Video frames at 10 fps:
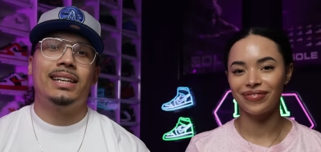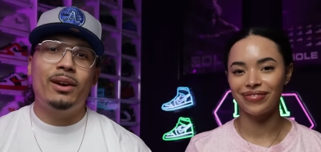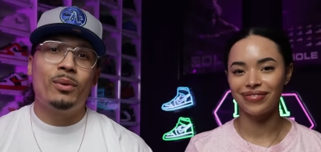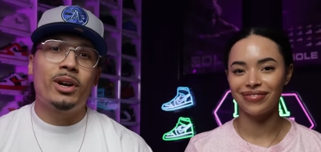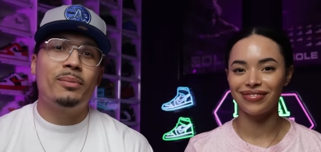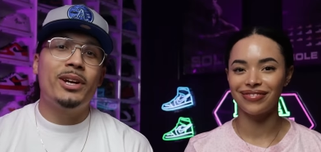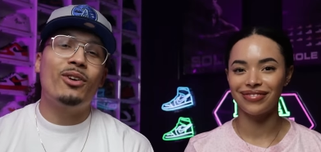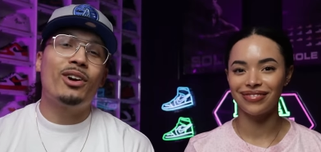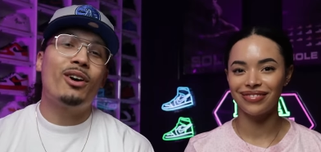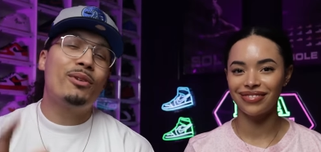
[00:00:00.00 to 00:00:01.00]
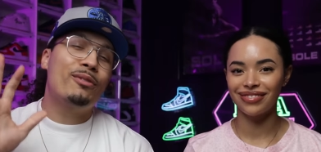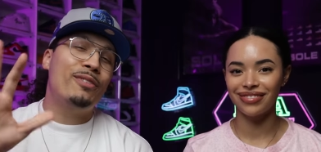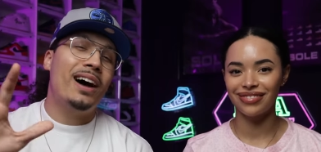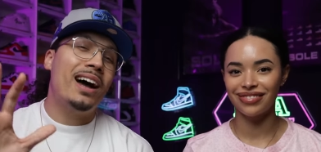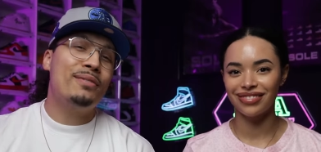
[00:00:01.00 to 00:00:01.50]
Speaker 1: Today we're gonna be going
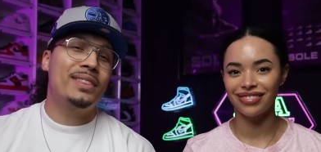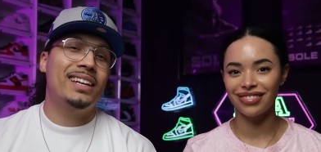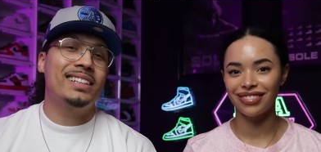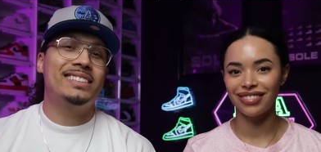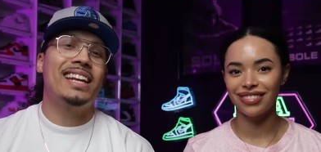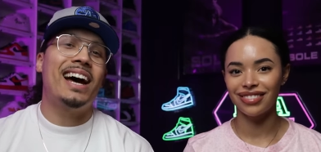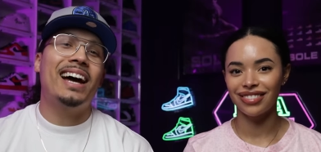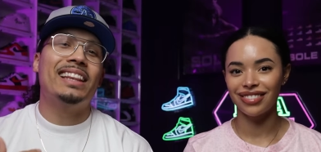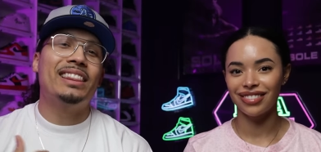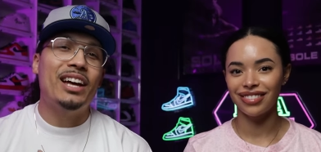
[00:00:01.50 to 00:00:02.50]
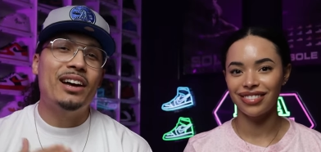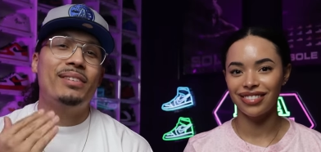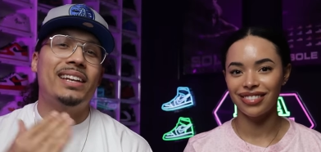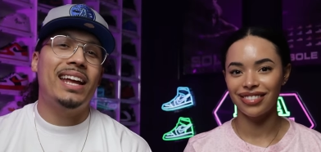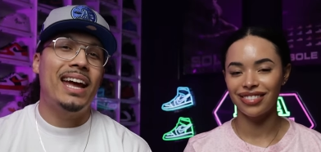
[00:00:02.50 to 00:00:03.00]
over five things that I
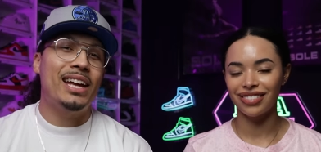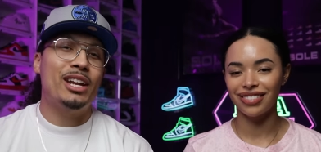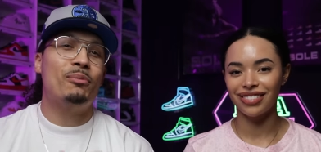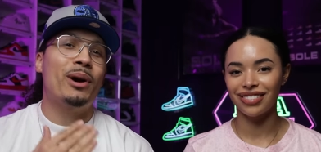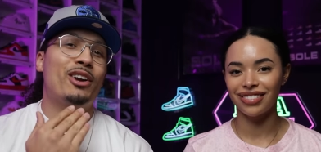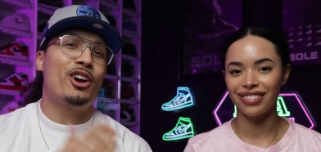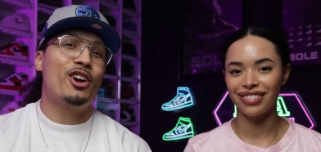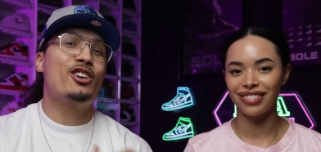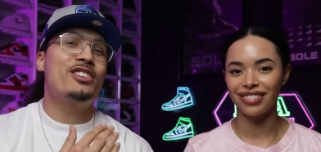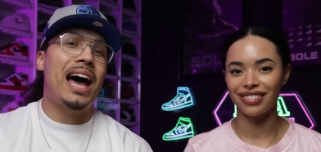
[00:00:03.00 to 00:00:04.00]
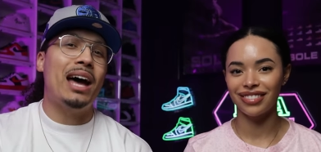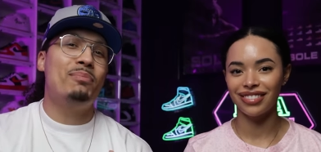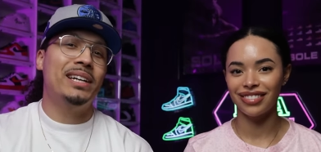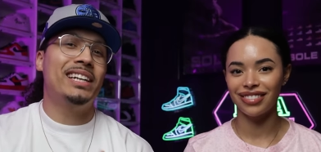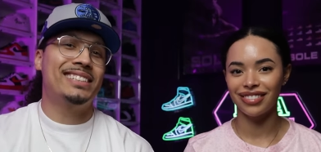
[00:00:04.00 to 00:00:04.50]
love and hate about her
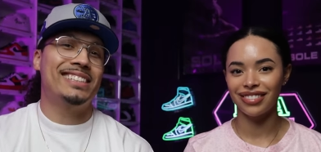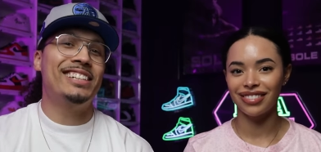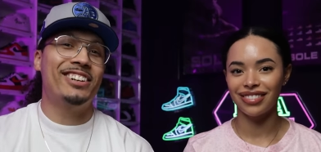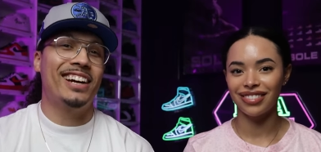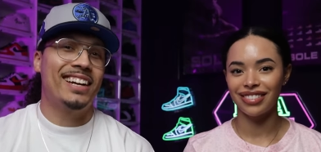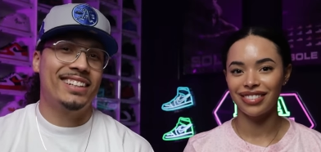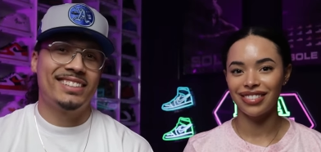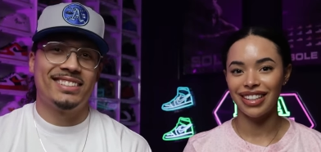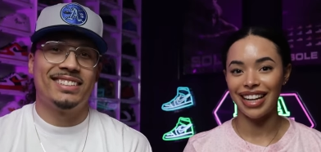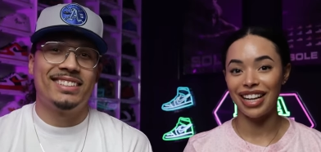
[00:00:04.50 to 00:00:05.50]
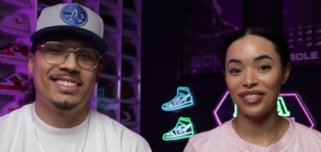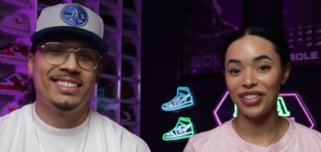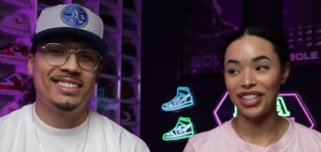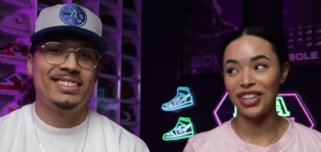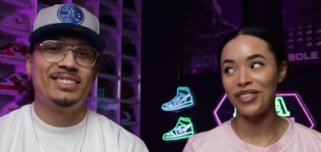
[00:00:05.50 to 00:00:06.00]
not being a sneakerhead.
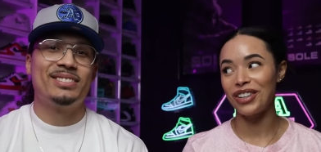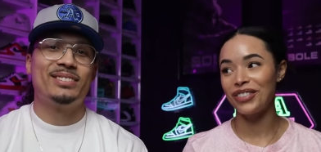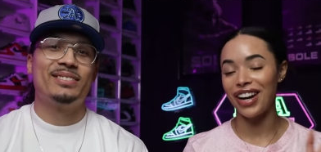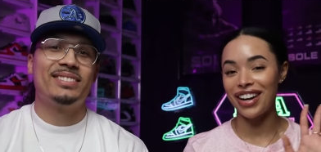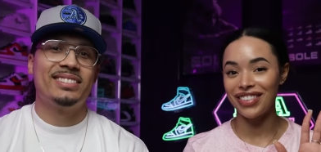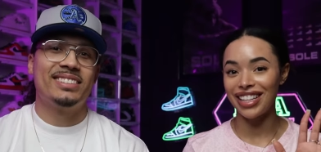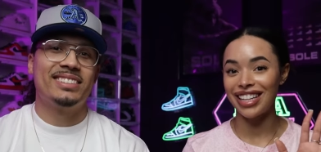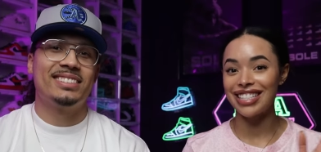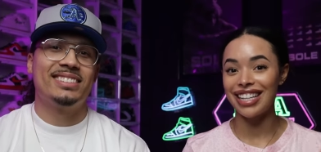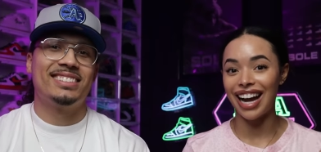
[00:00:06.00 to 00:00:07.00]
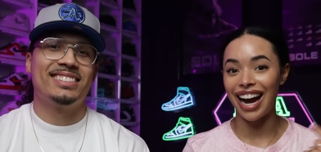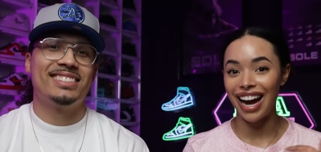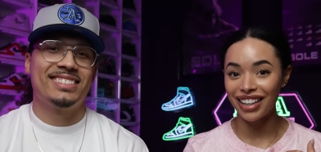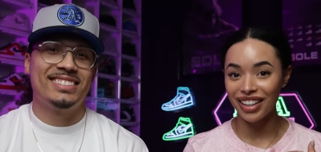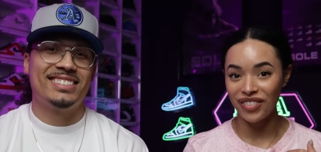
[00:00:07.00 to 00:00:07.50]
Speaker 2: And we're gonna go over five things that
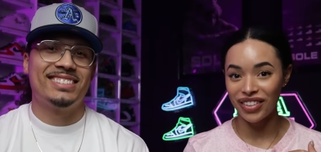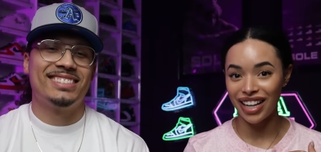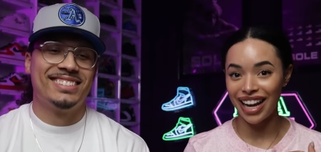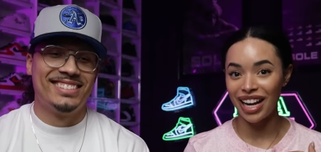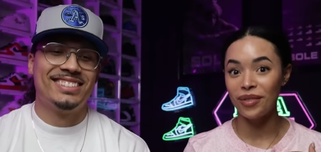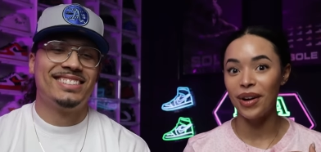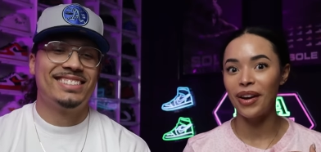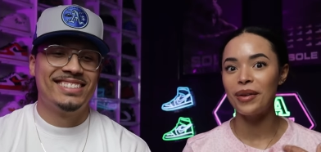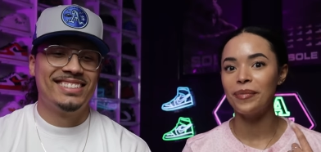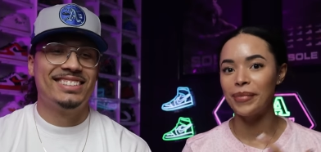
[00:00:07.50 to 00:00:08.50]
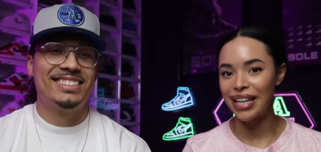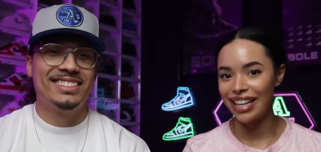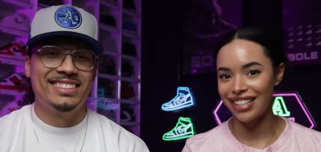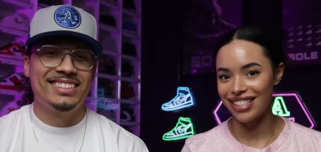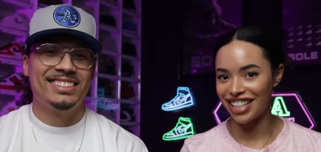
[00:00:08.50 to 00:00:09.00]
I love and hate about him
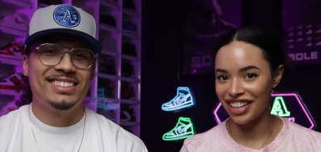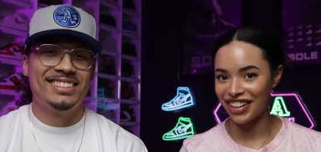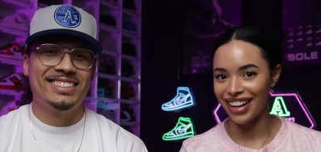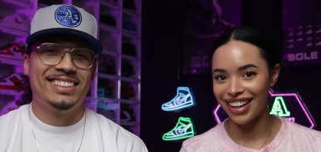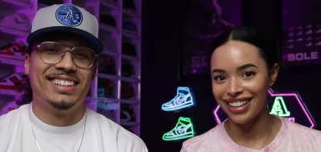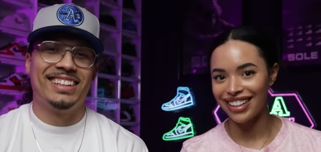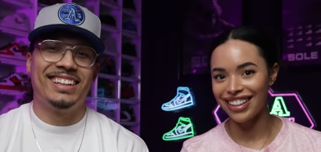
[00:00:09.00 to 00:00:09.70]
being a sneakerhead.